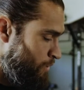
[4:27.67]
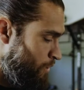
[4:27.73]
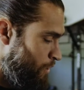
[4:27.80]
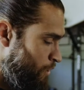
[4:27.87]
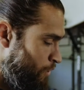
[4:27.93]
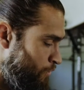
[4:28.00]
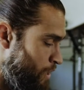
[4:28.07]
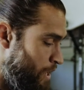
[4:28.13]

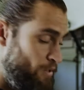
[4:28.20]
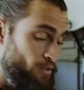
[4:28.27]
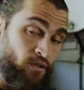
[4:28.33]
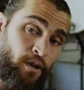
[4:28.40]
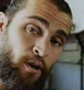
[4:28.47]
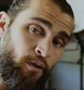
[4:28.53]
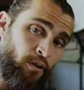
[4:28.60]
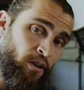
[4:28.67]
All right,
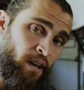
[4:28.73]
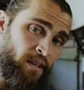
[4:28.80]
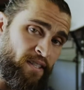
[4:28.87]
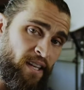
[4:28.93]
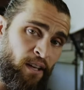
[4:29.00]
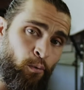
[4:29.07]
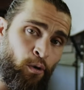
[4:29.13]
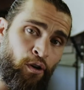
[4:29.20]
so the next
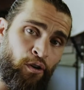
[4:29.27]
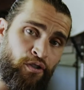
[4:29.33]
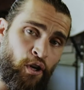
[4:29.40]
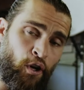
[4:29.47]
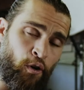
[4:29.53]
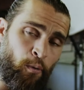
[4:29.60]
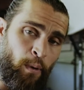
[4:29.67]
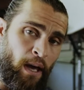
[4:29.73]
thing we're gonna
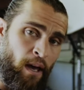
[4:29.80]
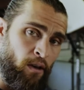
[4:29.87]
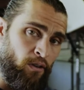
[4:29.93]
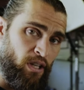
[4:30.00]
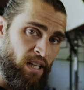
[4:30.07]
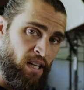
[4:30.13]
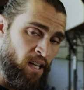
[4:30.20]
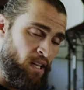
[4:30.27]
talk
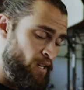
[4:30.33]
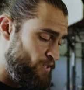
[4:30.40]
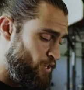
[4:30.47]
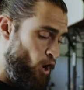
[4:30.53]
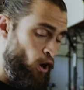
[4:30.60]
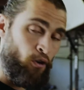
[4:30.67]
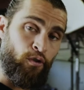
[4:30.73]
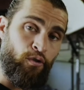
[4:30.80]
about is
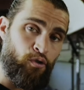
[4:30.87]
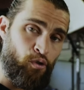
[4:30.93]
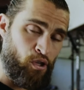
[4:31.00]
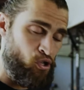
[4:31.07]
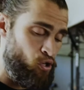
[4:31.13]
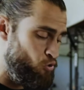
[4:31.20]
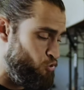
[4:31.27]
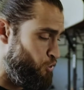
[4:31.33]
our
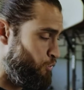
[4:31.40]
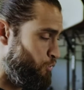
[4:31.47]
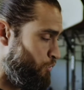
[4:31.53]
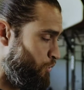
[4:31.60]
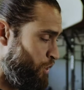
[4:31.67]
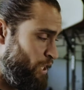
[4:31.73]
nutrition journal.